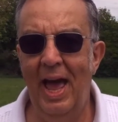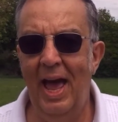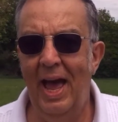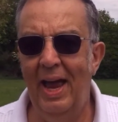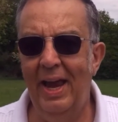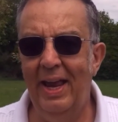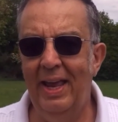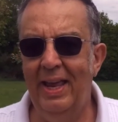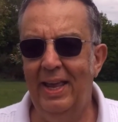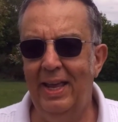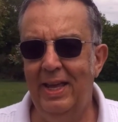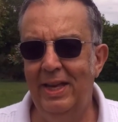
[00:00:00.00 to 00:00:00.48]

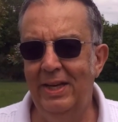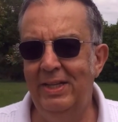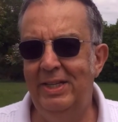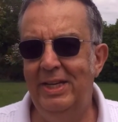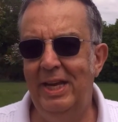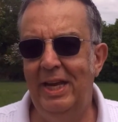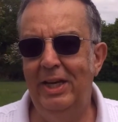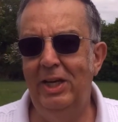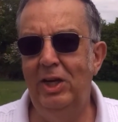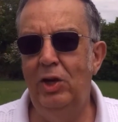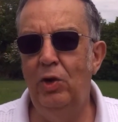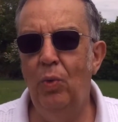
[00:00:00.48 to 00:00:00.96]
and
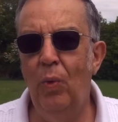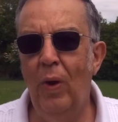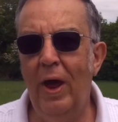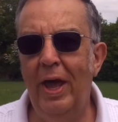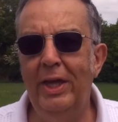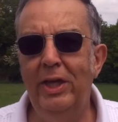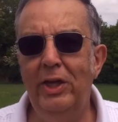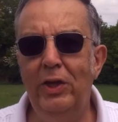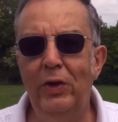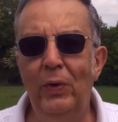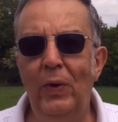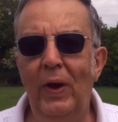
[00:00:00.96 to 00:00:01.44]
continue where
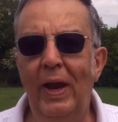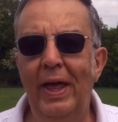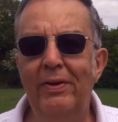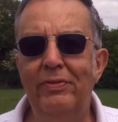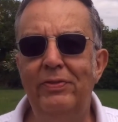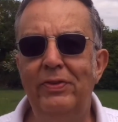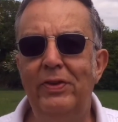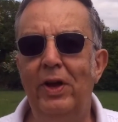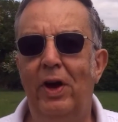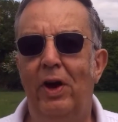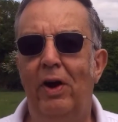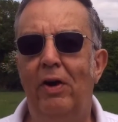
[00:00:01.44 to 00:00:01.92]
you
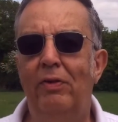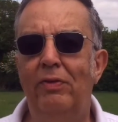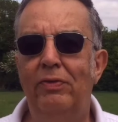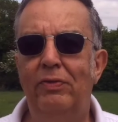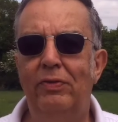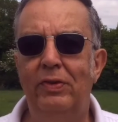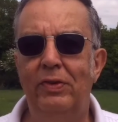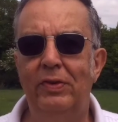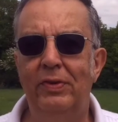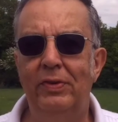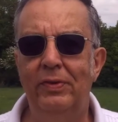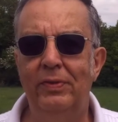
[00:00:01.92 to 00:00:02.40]
left
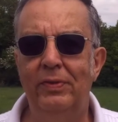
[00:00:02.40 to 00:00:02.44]
off.